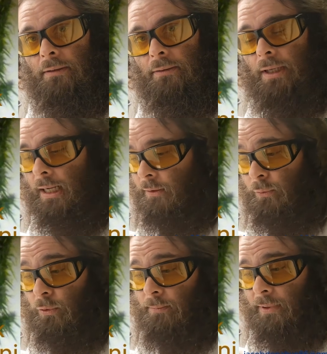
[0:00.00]
you
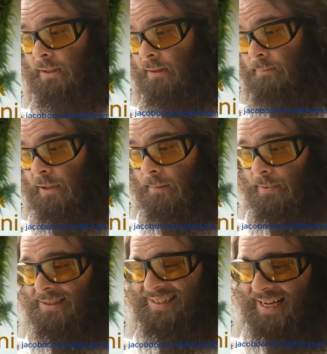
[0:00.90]
guys wouldn't be hitting me up
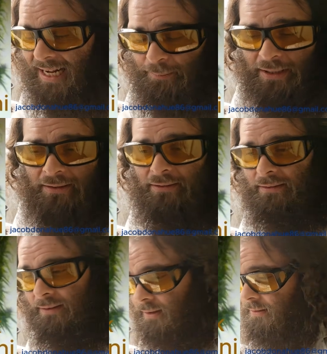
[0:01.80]
in the
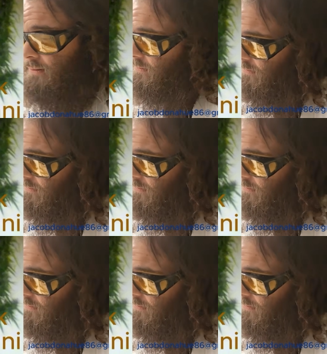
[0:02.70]
comments like,